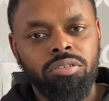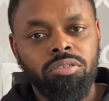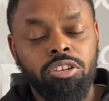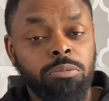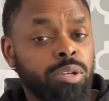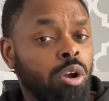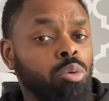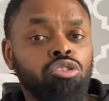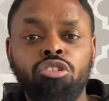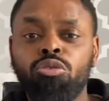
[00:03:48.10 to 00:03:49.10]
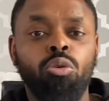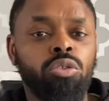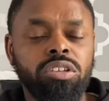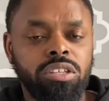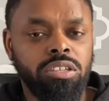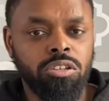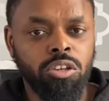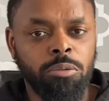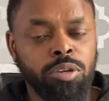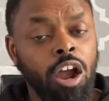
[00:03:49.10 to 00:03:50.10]
You've been going to church all these years and you
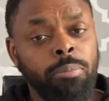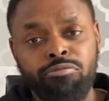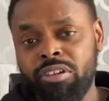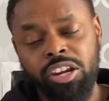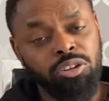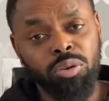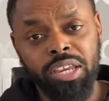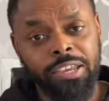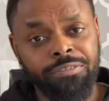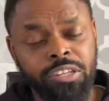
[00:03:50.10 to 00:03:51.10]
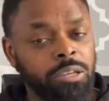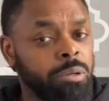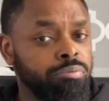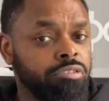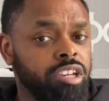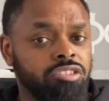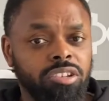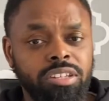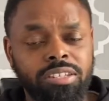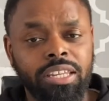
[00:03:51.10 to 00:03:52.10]
can be operating your gift. You can be
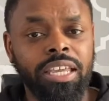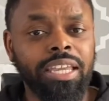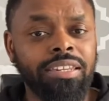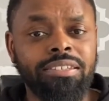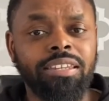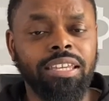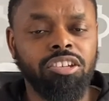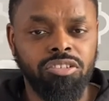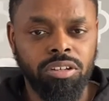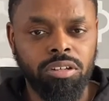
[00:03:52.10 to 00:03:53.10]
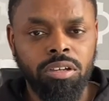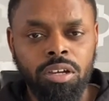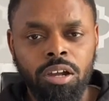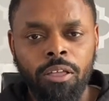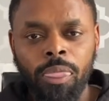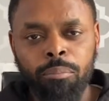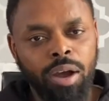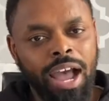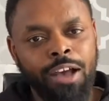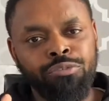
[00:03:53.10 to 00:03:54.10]
preaching, singing, teaching, but
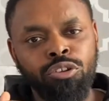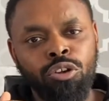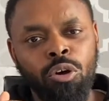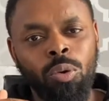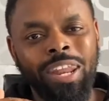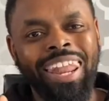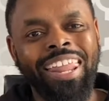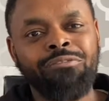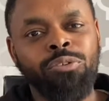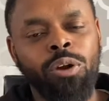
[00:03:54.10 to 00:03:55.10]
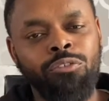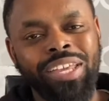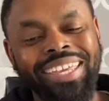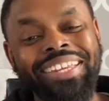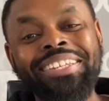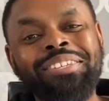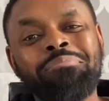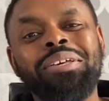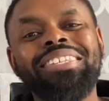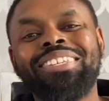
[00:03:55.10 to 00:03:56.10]
have no level of
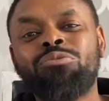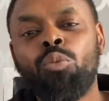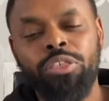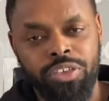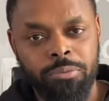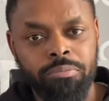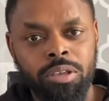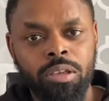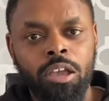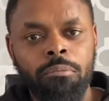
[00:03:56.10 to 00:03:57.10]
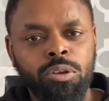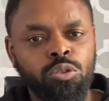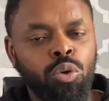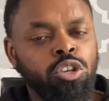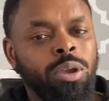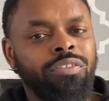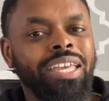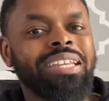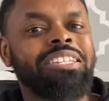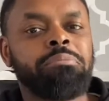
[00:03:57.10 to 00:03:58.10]
intimacy with him. Because when you have
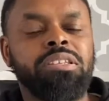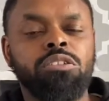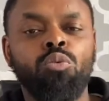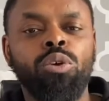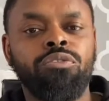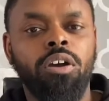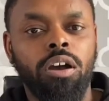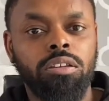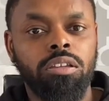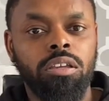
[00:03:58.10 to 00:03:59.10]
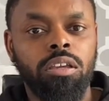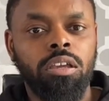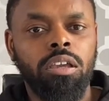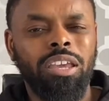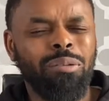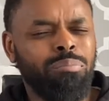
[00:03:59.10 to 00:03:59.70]
intimacy with God, it